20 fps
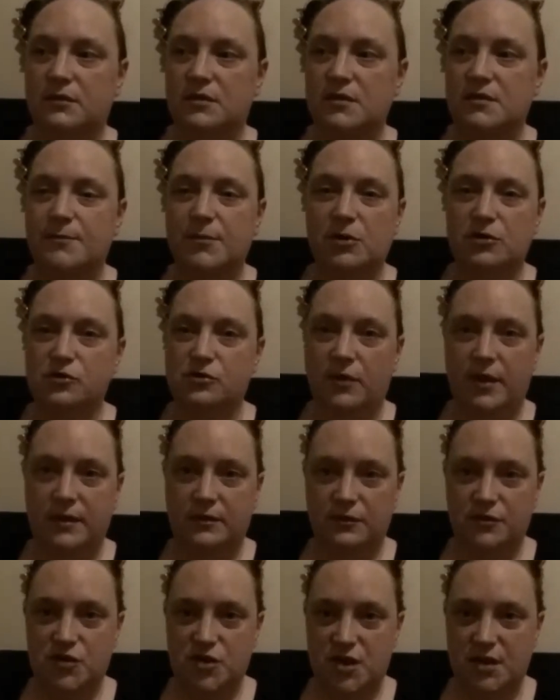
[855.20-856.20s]
spiritual
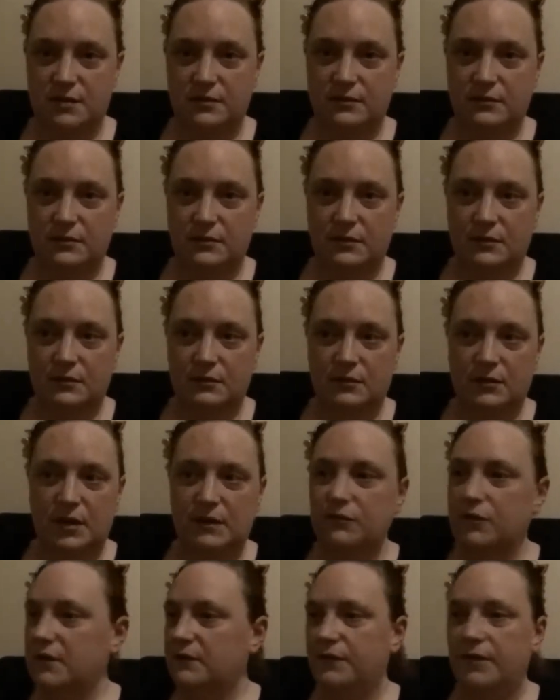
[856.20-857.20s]
energy.
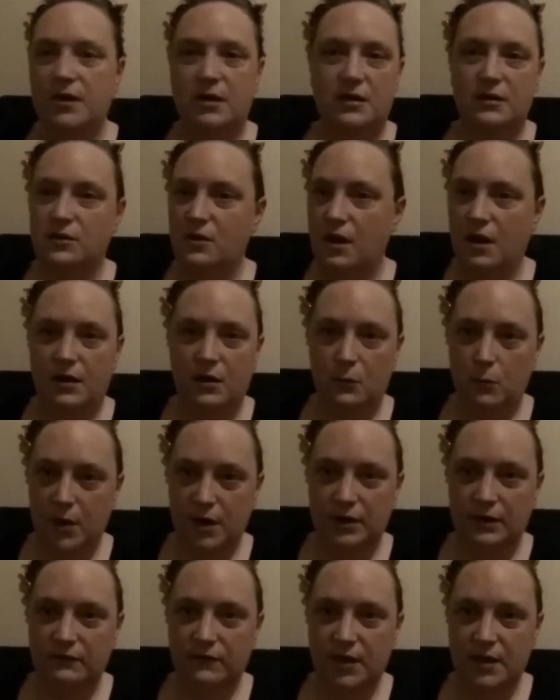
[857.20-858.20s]
Even if they're not
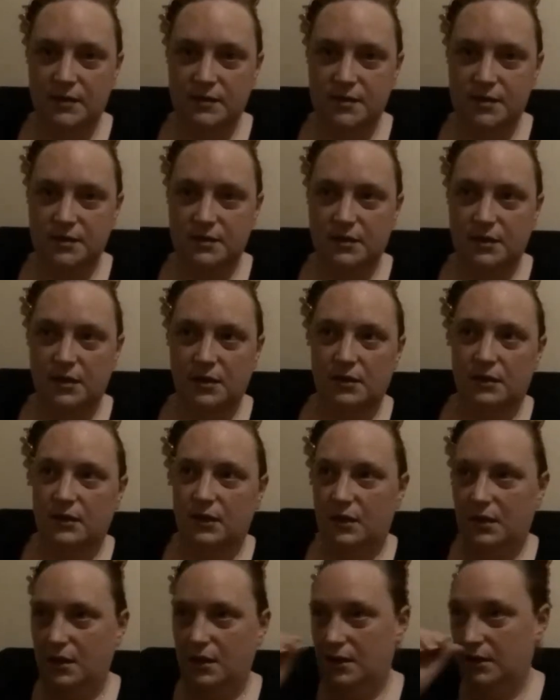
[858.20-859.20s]
aware of it,
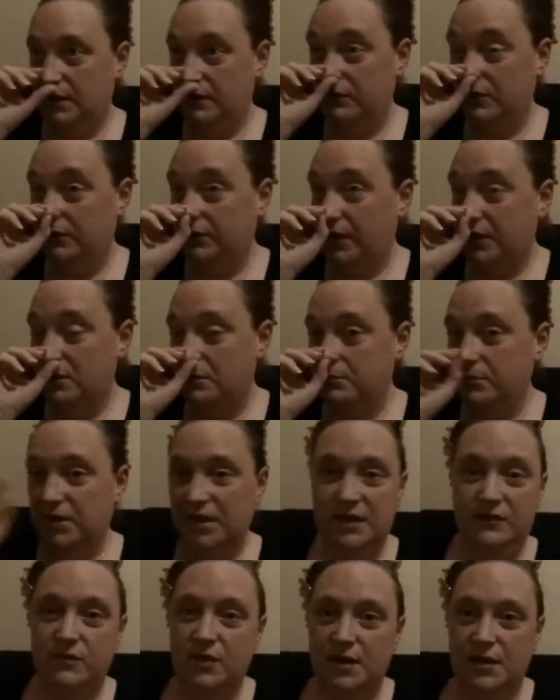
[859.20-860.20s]
even if they don't
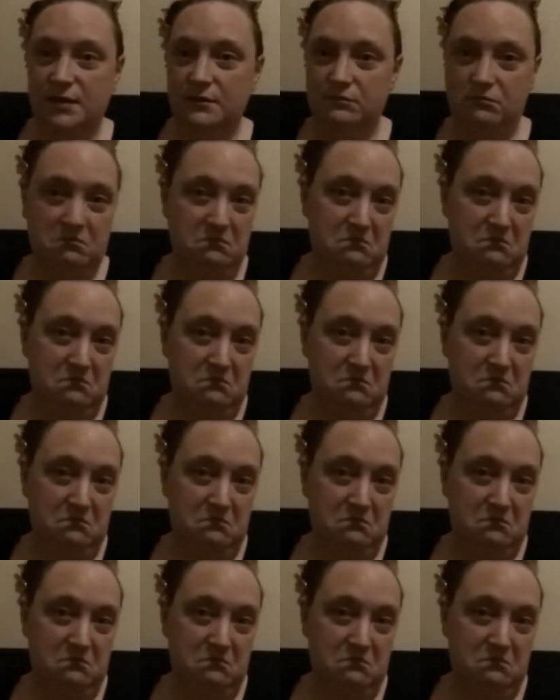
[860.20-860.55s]
believe in it,